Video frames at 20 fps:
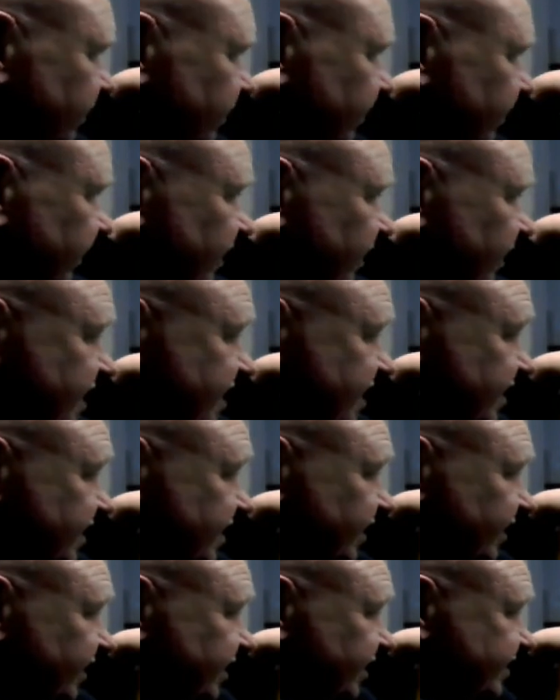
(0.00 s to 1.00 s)
and
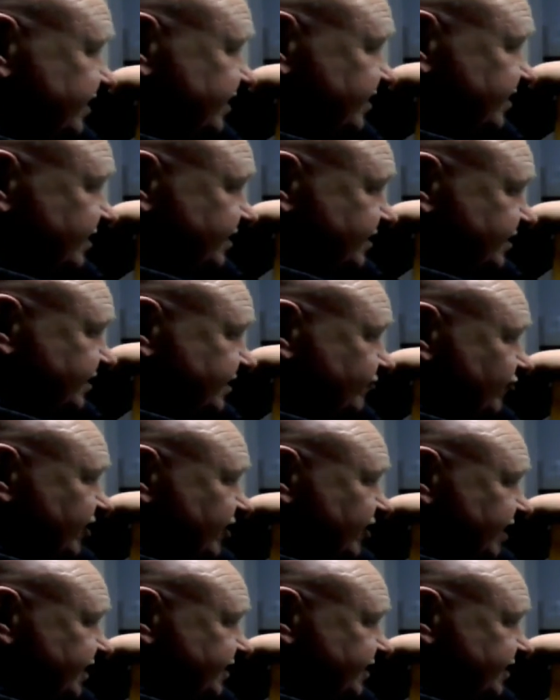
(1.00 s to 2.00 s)
this
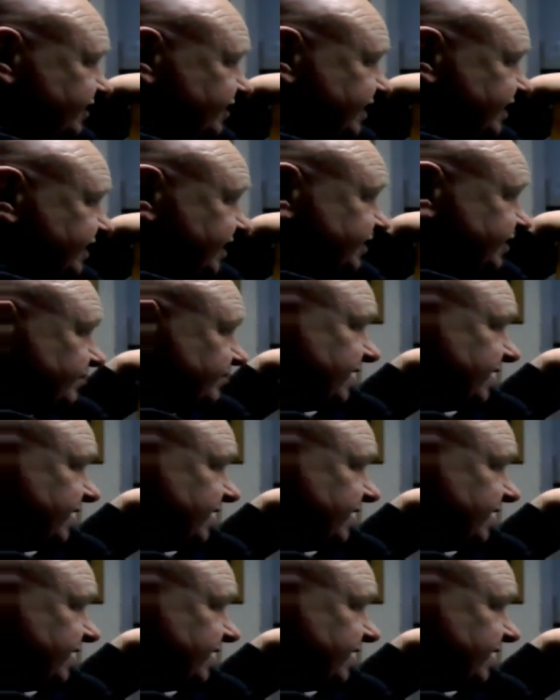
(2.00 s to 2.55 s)
really does take some